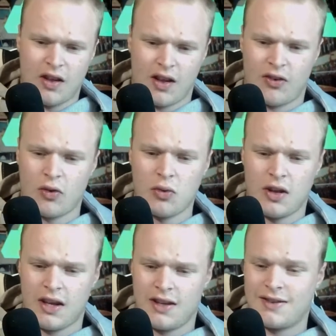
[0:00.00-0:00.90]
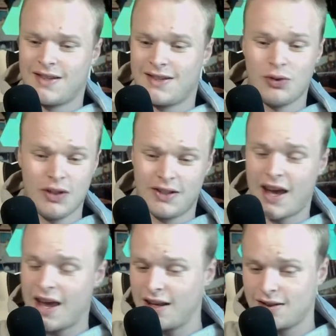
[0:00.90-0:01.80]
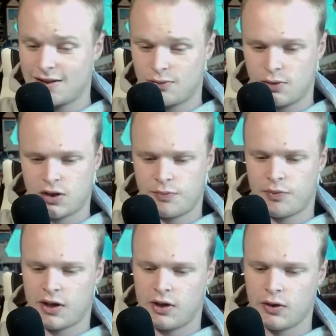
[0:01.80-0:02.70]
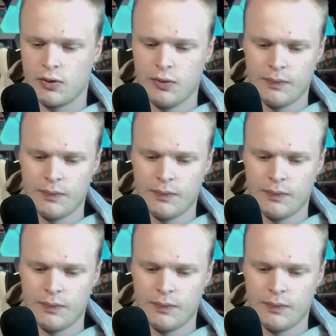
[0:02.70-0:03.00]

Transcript: All it takes, which is pretty cool.